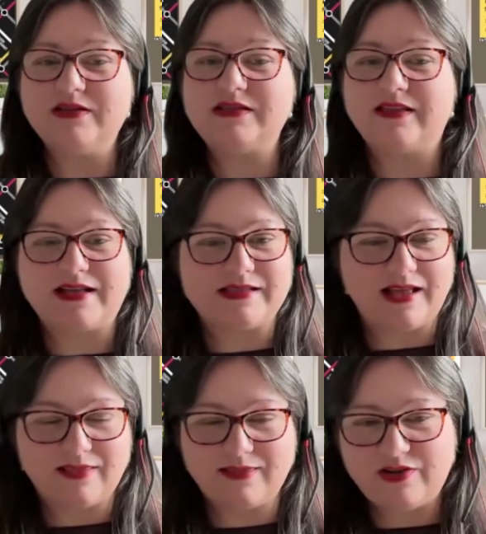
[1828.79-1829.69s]
So that's that
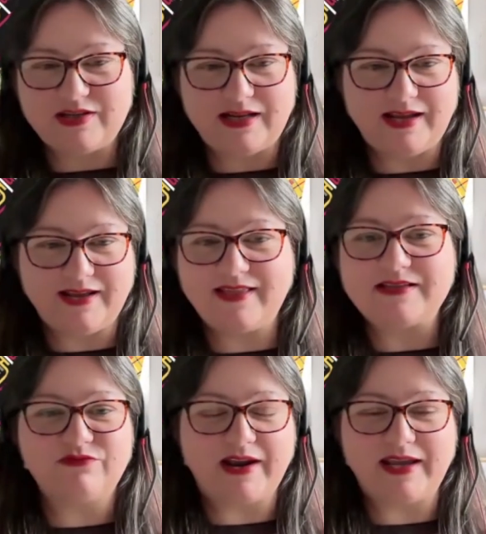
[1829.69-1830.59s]
third layer, that's
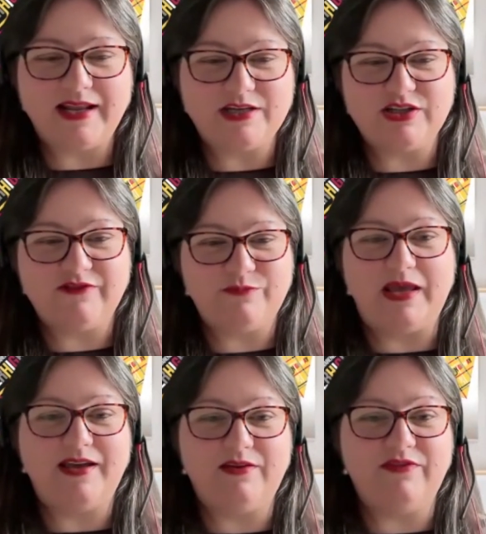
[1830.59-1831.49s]
regulation of
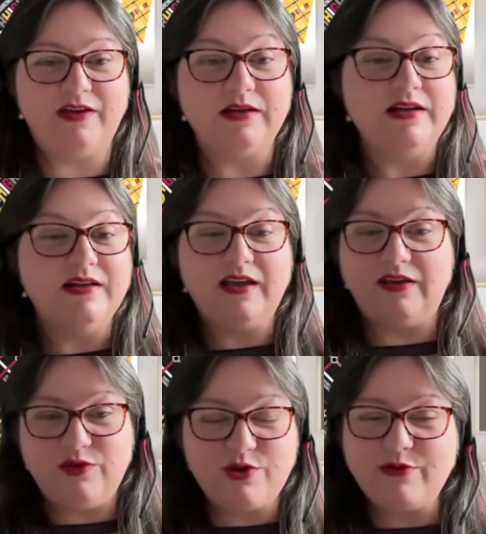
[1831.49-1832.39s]
behavior. If
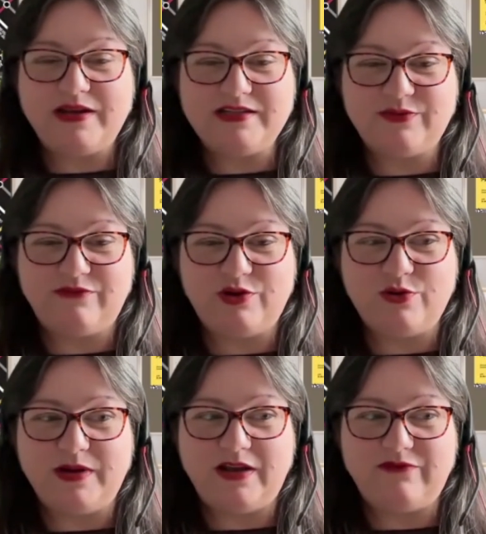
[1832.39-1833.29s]
you go into a room
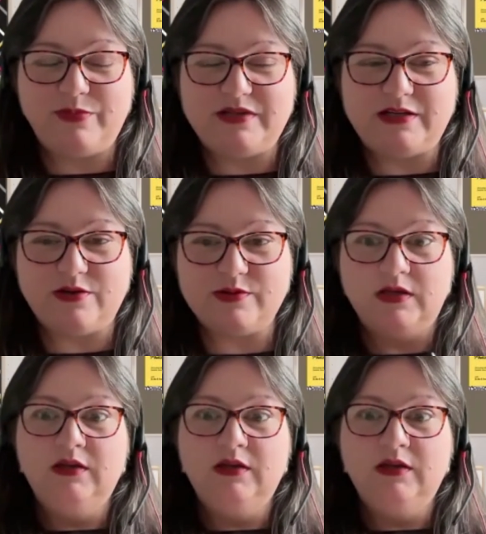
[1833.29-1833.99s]
and everybody goes,